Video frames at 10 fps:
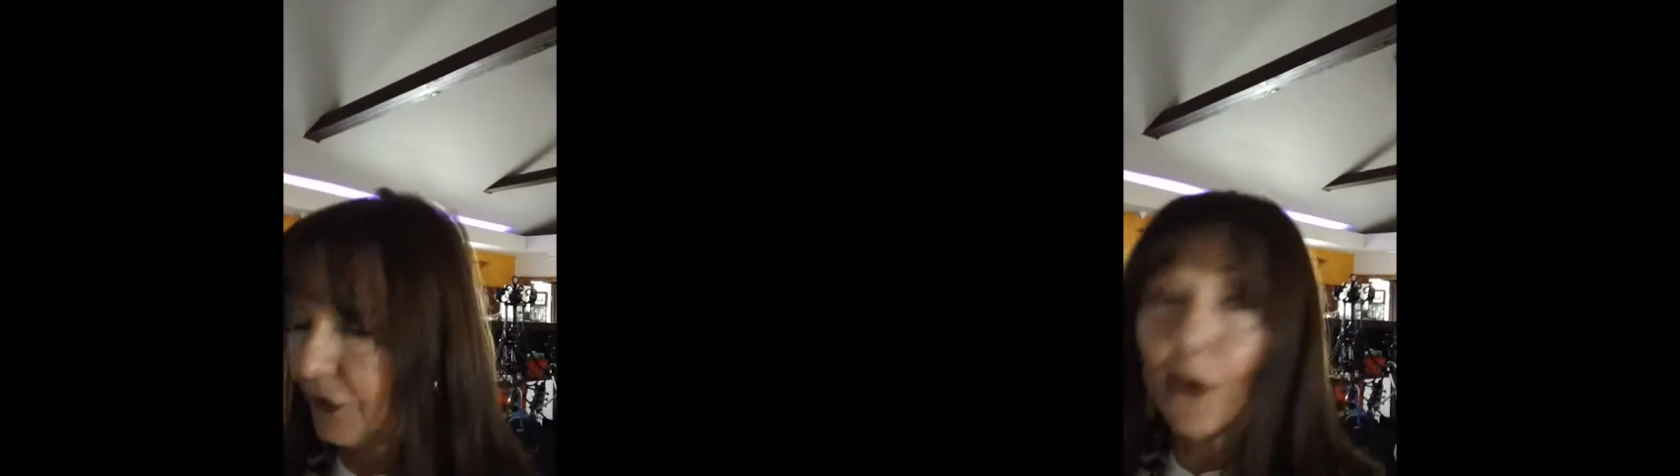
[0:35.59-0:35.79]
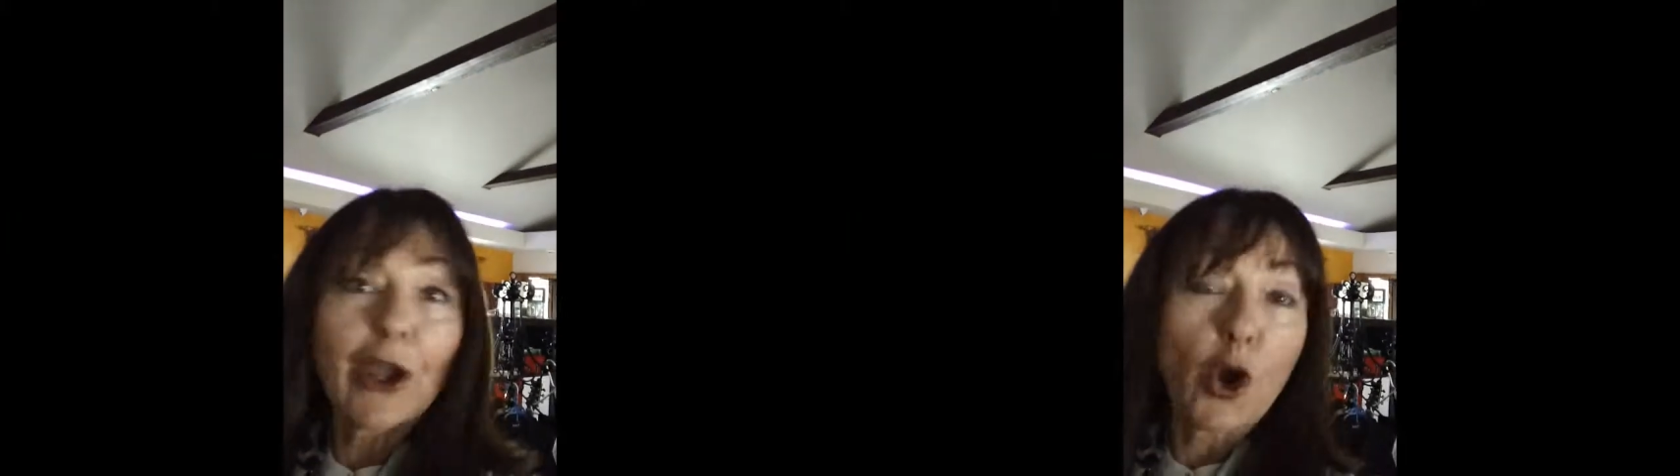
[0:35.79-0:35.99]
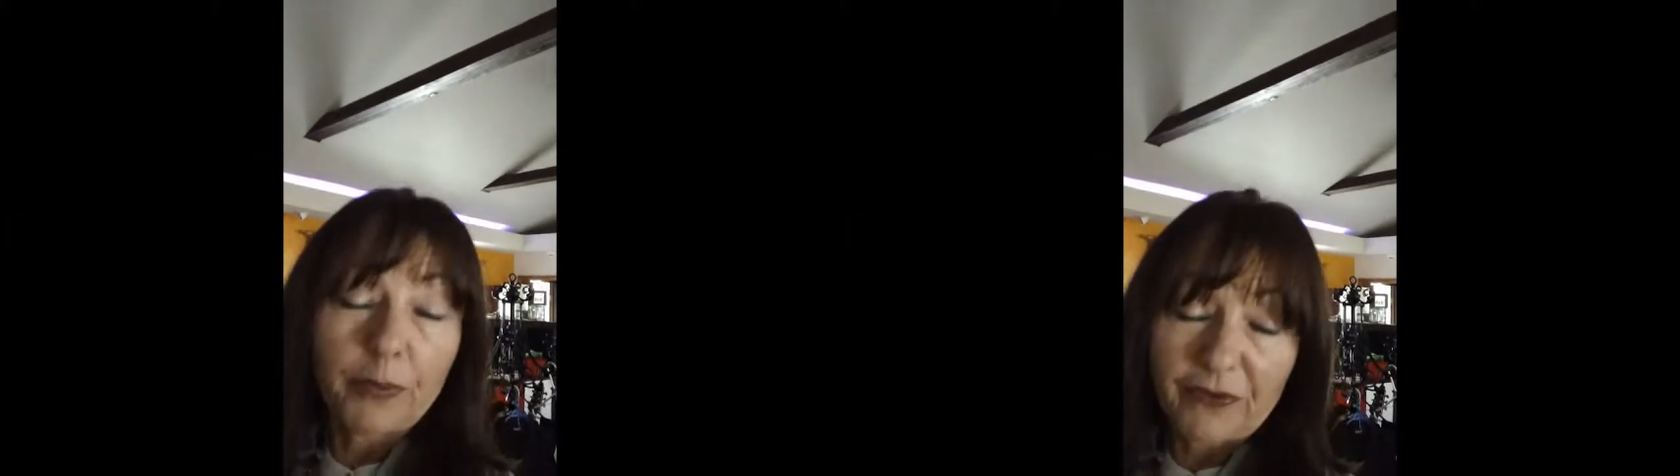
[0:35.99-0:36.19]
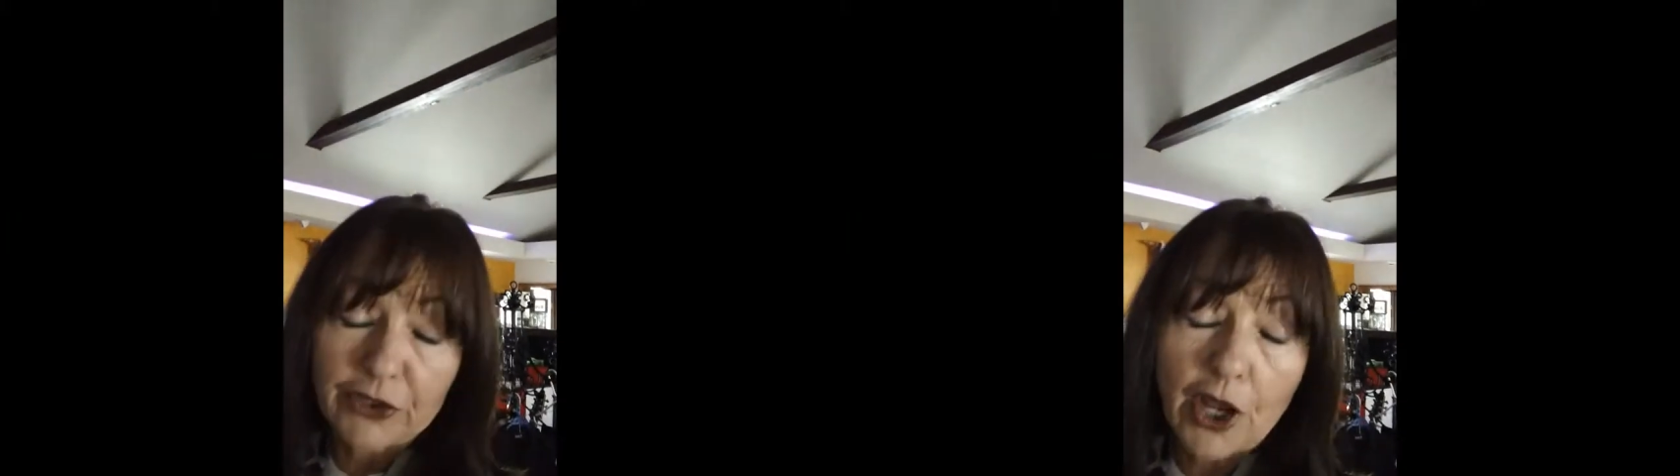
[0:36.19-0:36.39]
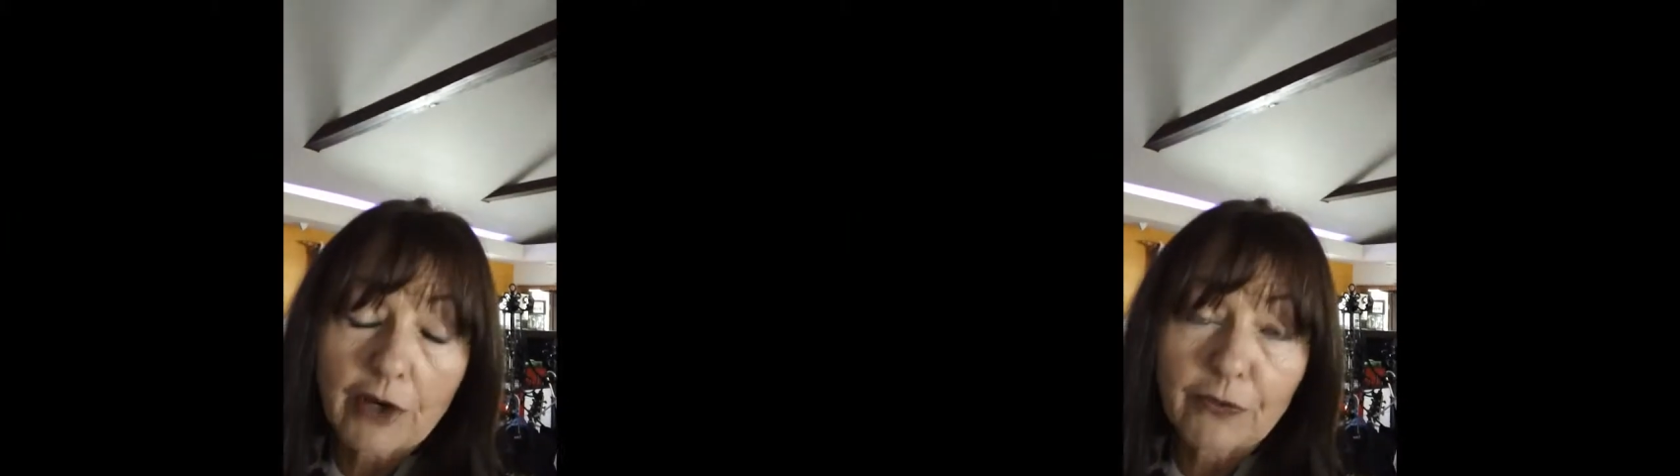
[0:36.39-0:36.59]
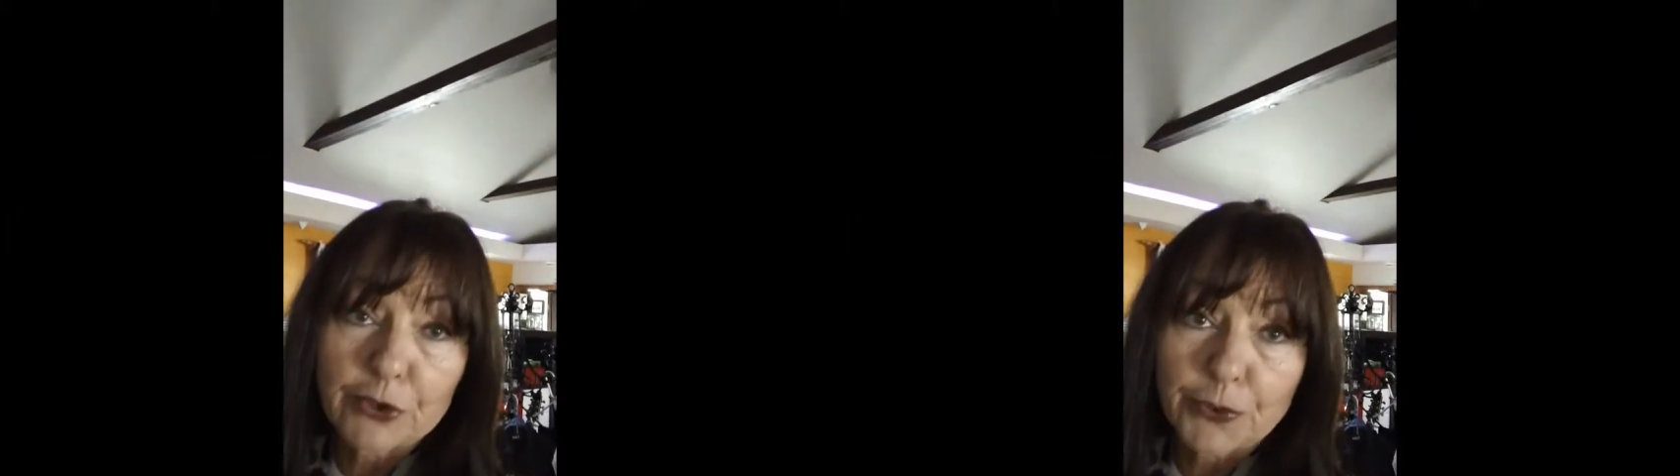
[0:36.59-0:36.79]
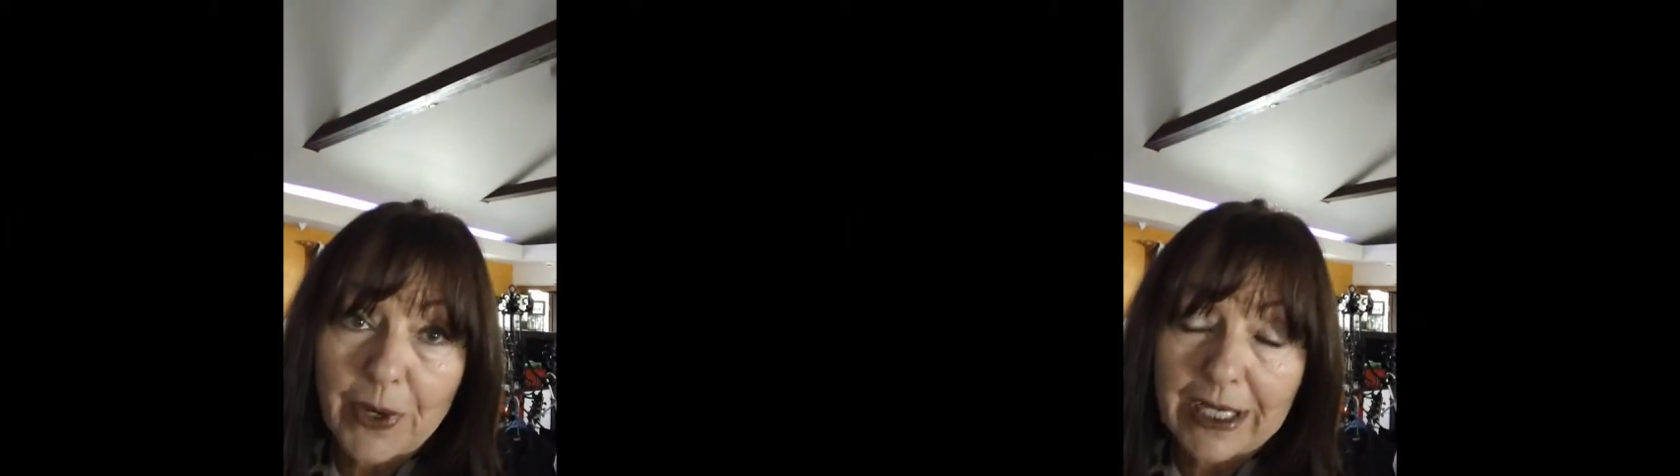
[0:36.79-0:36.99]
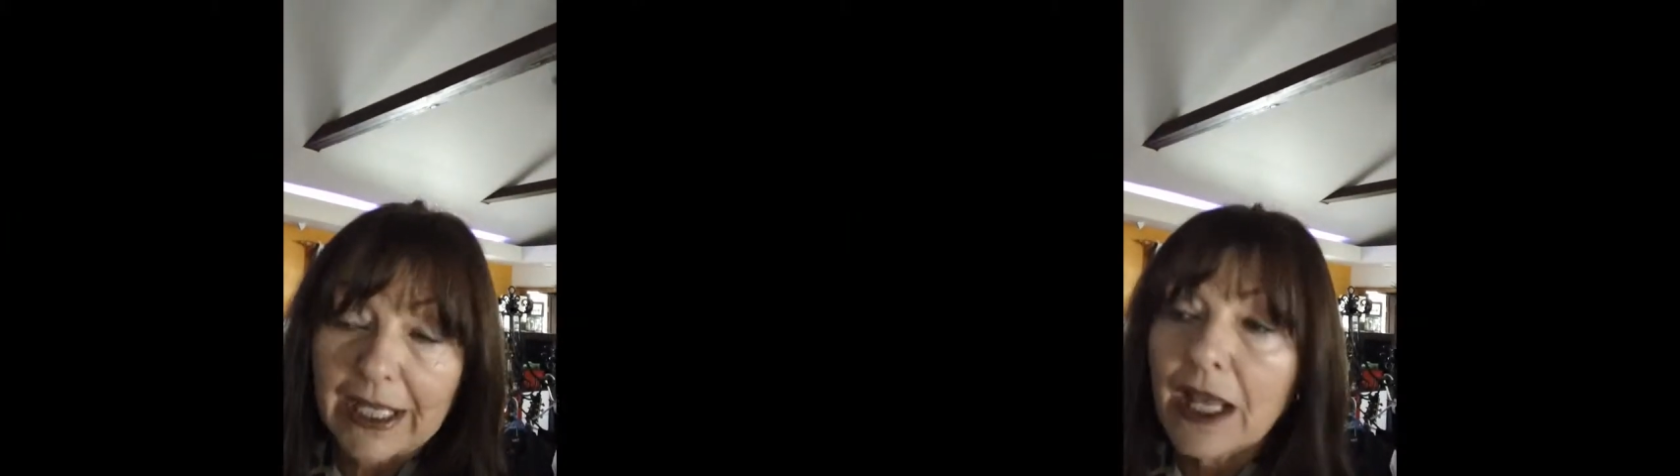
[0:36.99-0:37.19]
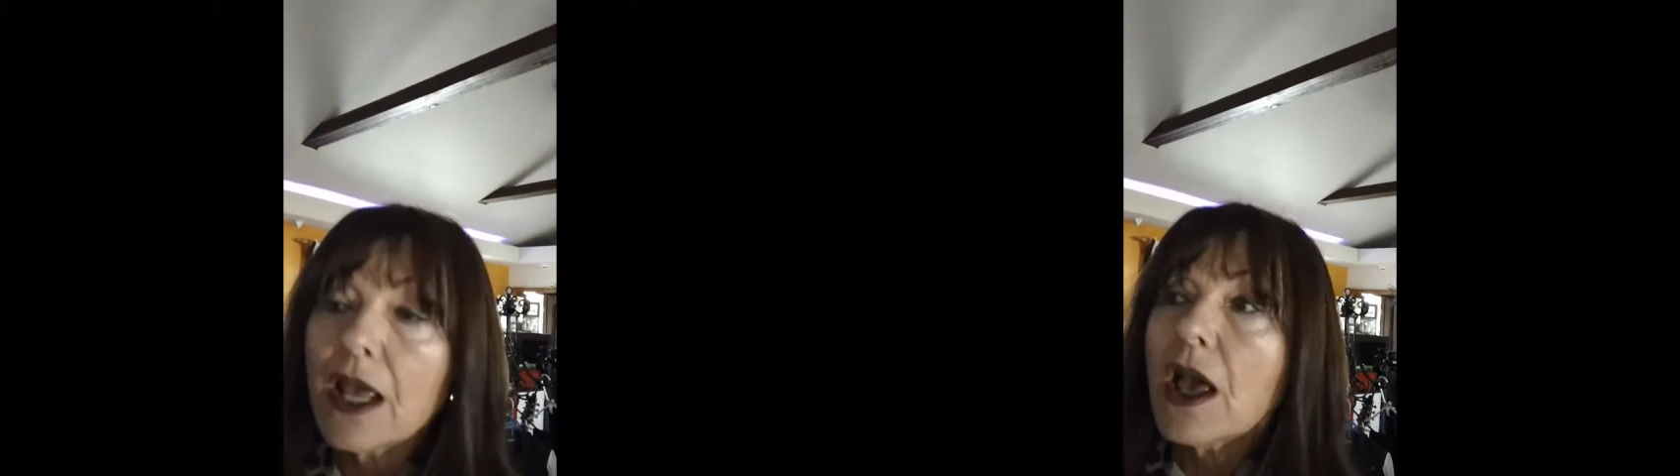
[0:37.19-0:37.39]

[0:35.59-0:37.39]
so I hope the photographer's ready.